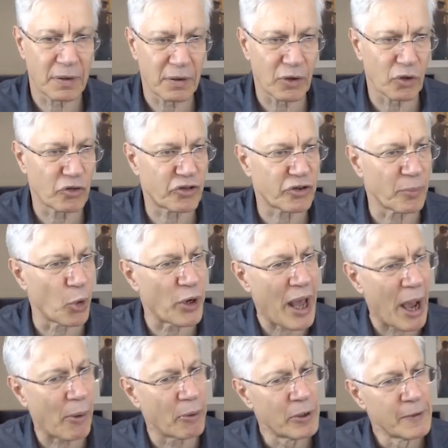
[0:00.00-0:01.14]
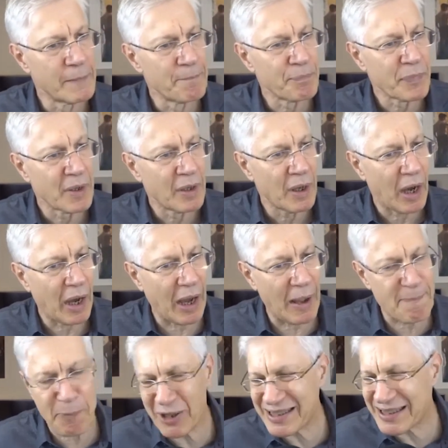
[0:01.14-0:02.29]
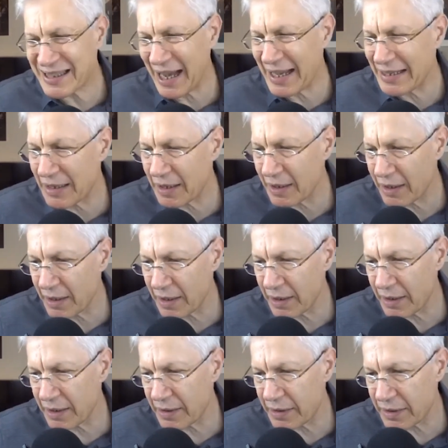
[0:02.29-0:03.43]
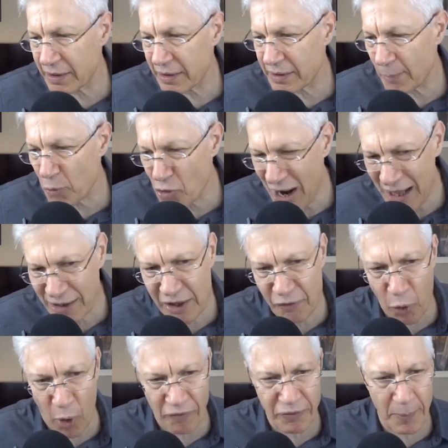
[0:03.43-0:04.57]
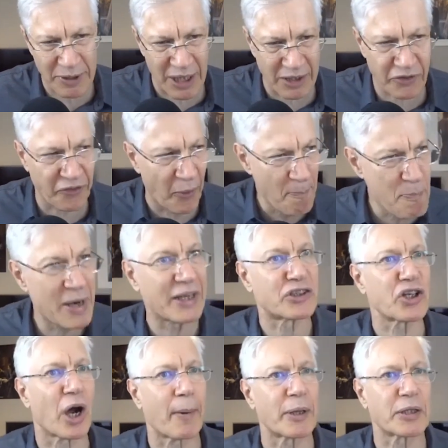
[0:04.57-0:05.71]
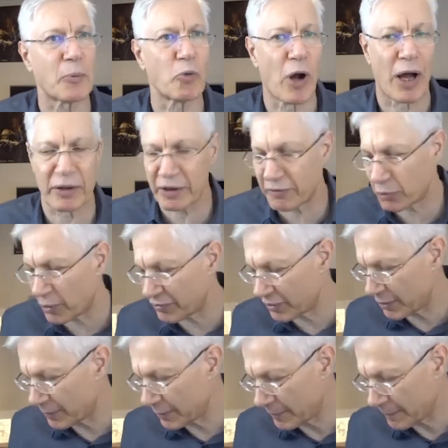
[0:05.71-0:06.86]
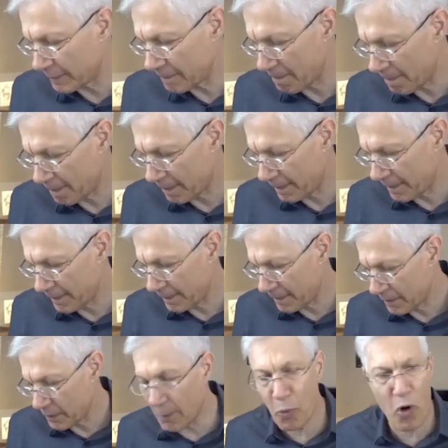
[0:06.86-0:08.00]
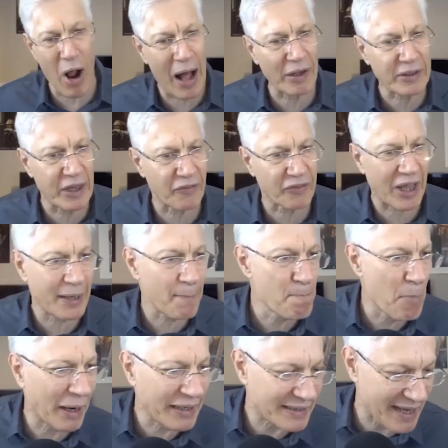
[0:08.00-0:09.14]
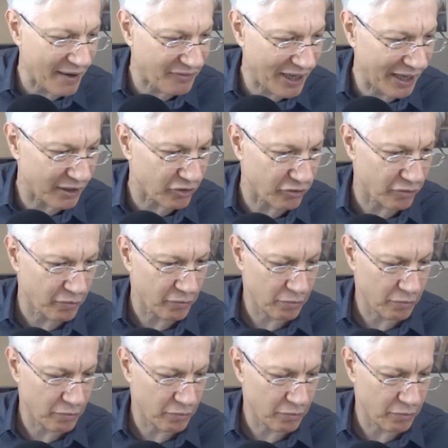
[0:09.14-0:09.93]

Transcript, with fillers: Load some more. Now, I put aside the, the morality of welfare, but let's for a minute talk about the morality of welfare. The morality of getting money to have kids.